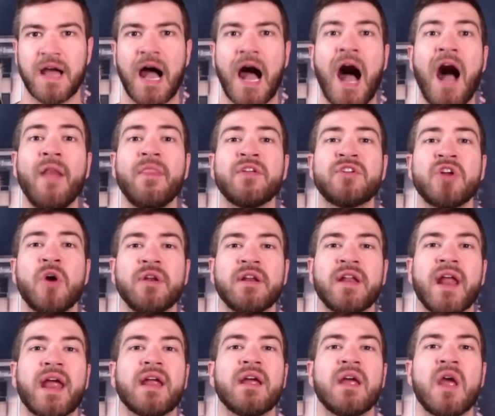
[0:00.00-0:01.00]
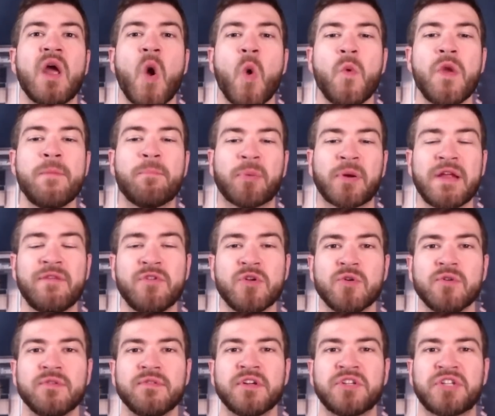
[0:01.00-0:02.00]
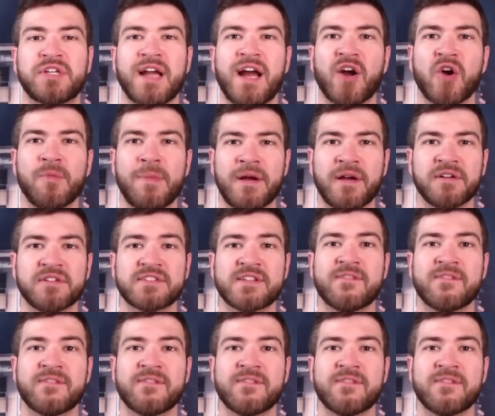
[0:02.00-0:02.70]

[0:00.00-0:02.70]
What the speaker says: On the show today, we preview the Chicago Bears'